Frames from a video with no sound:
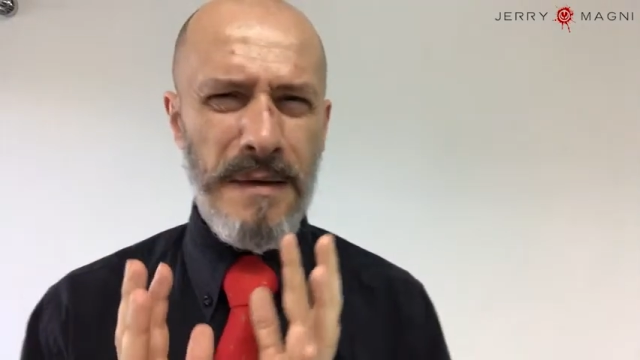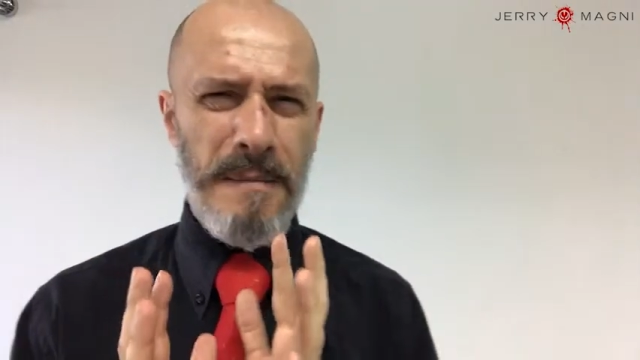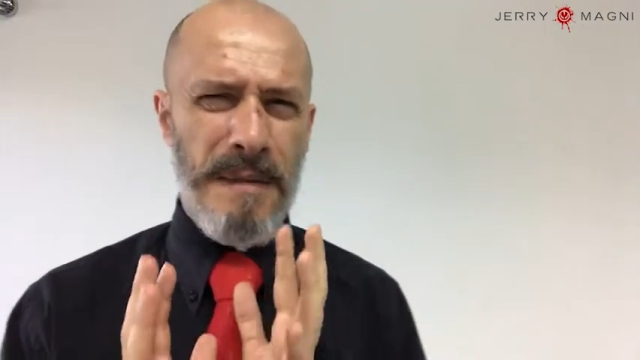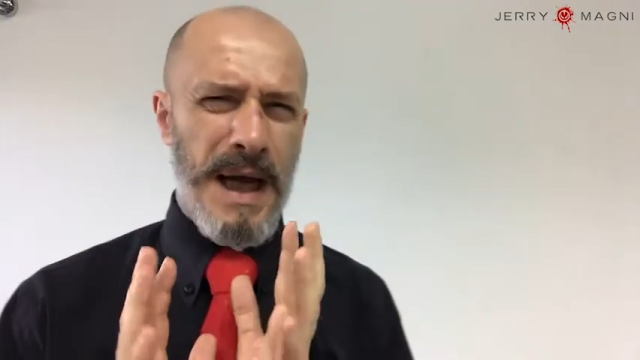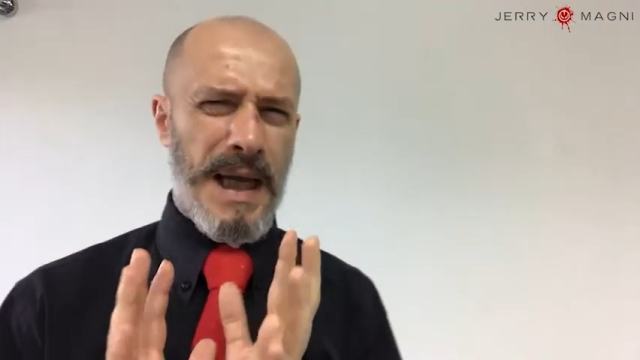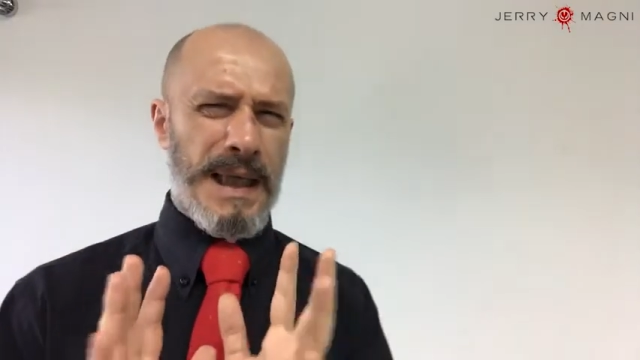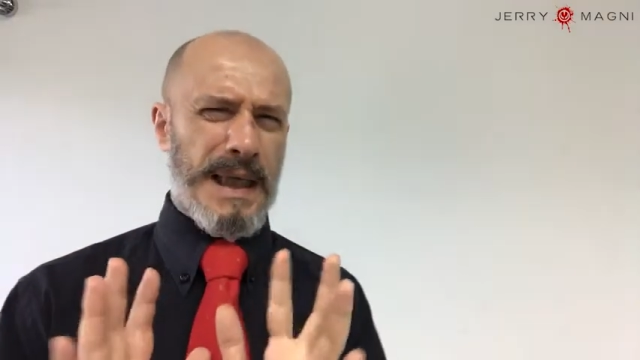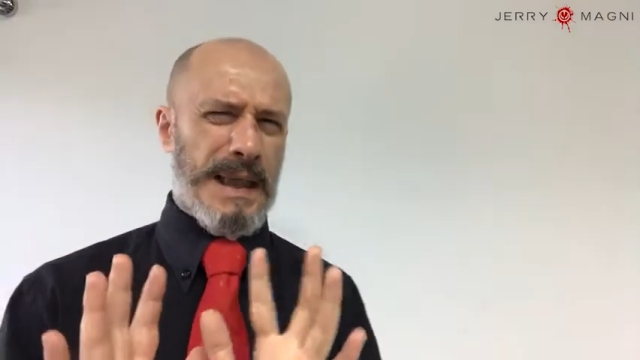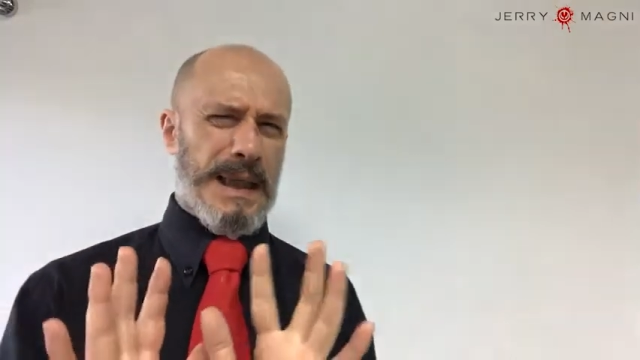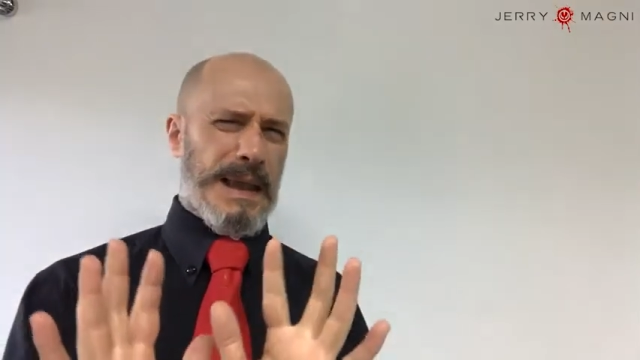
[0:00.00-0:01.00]
oh my
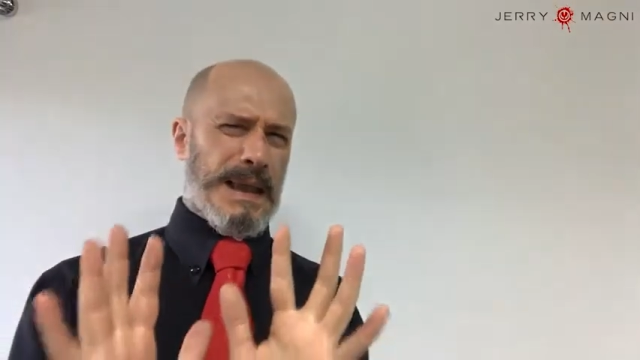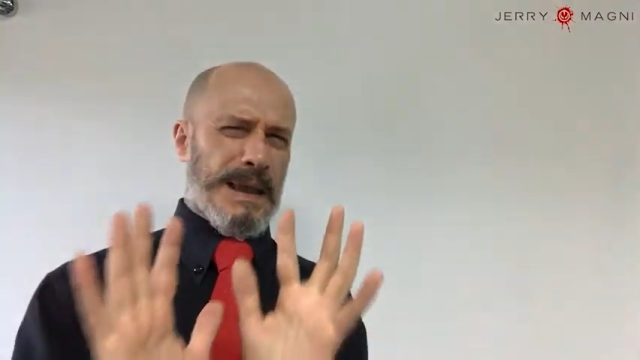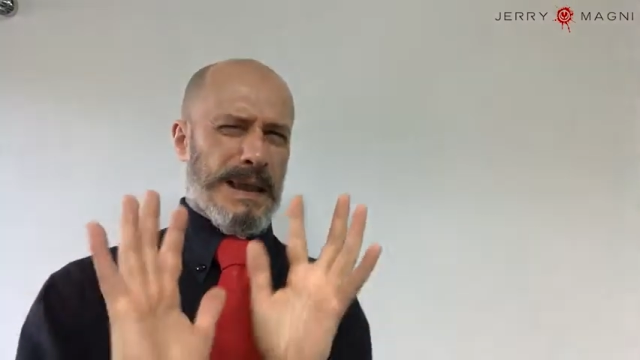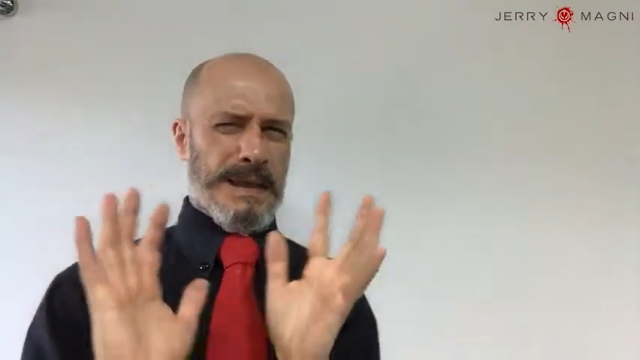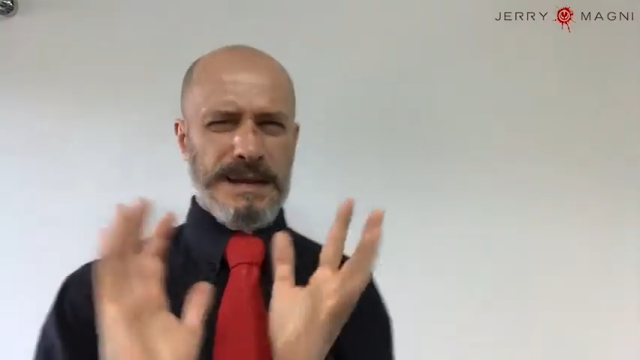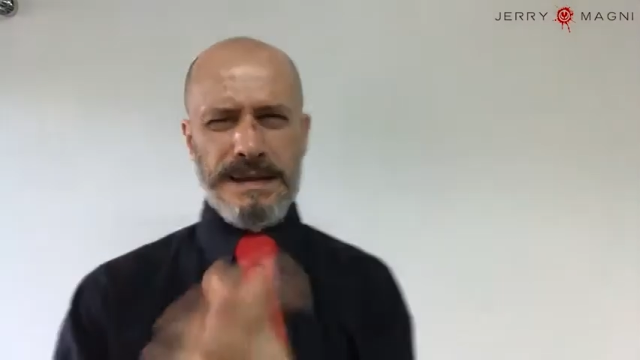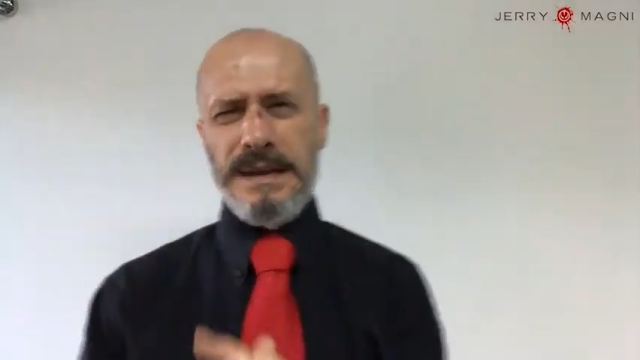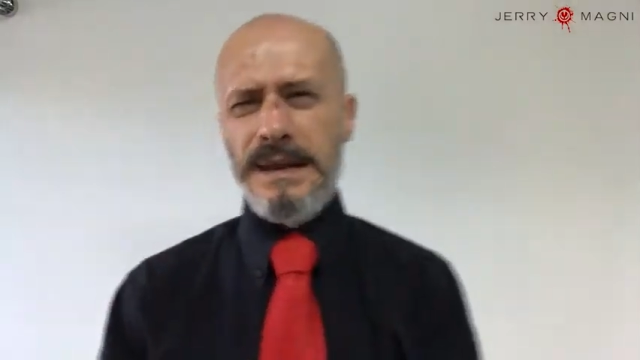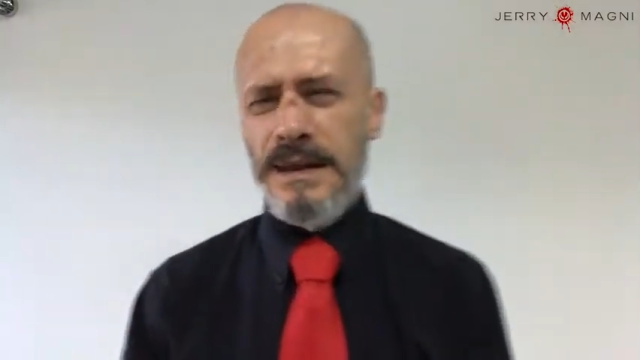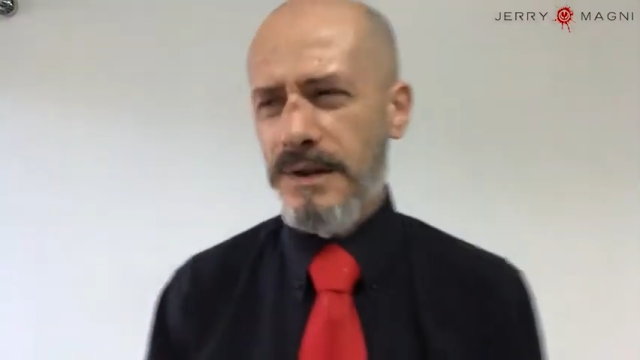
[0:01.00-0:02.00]
god
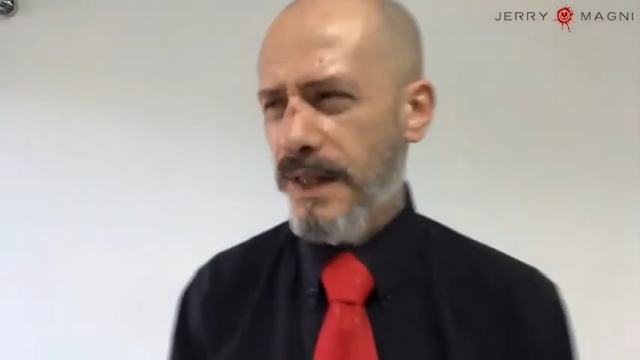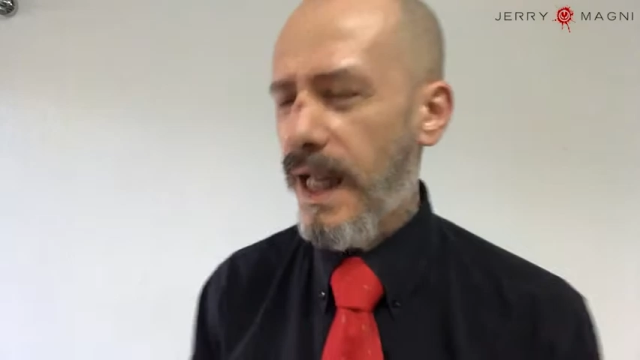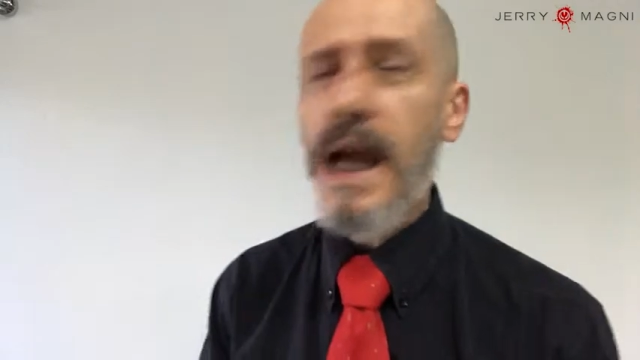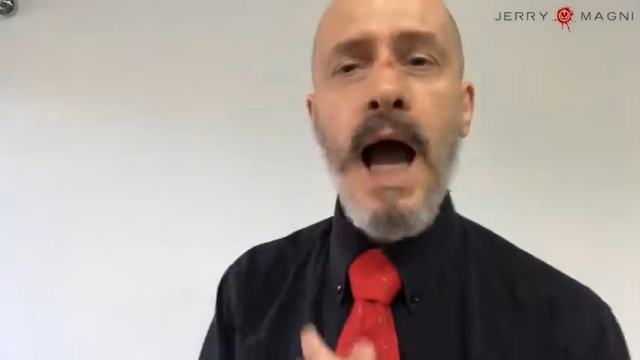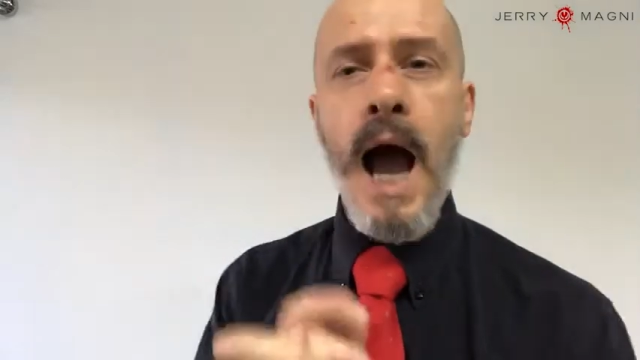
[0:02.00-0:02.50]
oh, okay